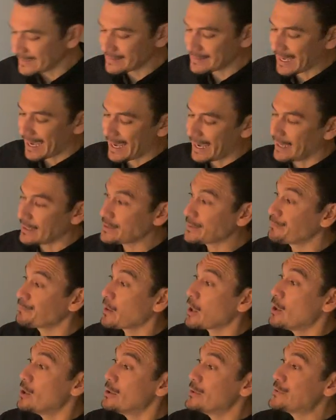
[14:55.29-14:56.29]
guys.
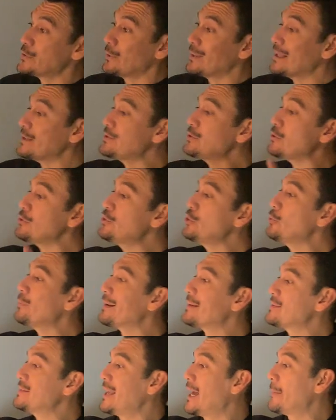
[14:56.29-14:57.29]
So let's do two
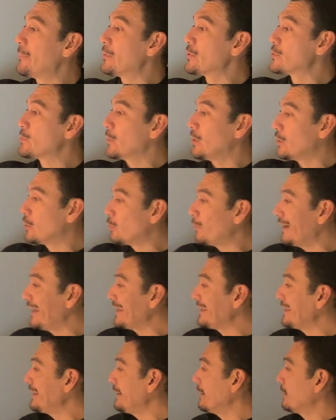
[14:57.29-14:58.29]
examples real
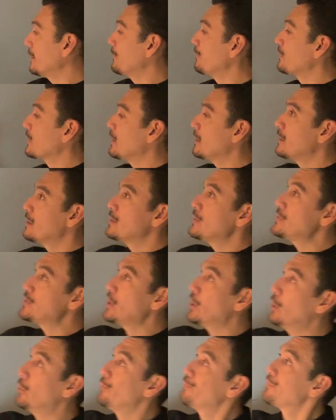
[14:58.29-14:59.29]
quick here.
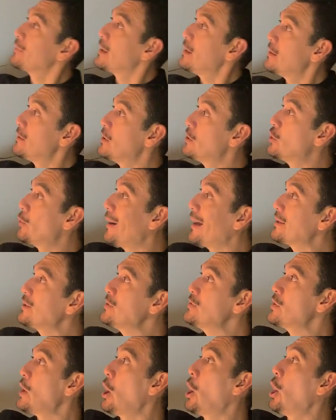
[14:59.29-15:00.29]
So the
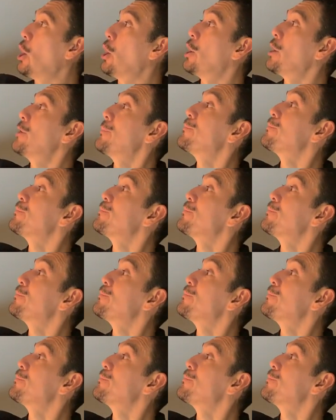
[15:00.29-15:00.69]
directions are